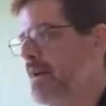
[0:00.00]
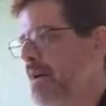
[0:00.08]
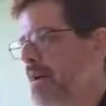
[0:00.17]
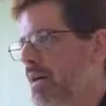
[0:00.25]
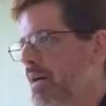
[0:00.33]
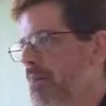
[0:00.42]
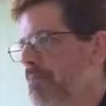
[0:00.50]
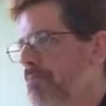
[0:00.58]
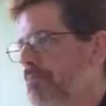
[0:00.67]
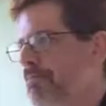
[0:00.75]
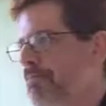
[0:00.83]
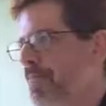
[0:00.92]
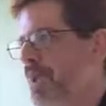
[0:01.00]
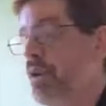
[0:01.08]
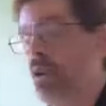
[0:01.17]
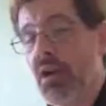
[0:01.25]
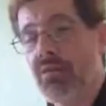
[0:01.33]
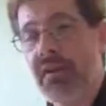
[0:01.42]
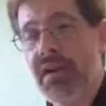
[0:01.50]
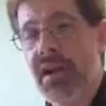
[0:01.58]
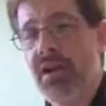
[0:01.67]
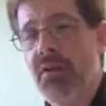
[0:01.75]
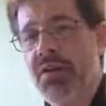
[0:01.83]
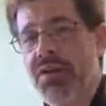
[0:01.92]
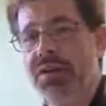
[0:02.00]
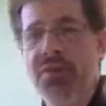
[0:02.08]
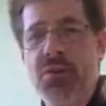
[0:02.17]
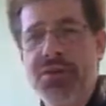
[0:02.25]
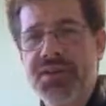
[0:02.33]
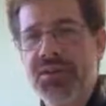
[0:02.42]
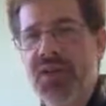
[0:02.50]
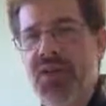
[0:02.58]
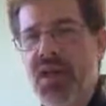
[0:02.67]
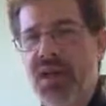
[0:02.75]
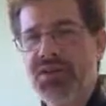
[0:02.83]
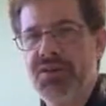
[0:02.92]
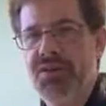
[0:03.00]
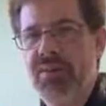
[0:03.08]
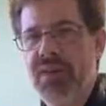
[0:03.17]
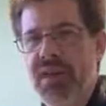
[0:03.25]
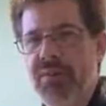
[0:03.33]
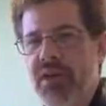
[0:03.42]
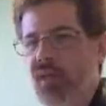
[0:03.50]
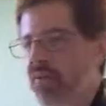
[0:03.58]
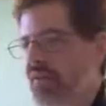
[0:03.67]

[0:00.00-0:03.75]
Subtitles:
Good luck with it. Any questions, of course, see me in class or drop me an email.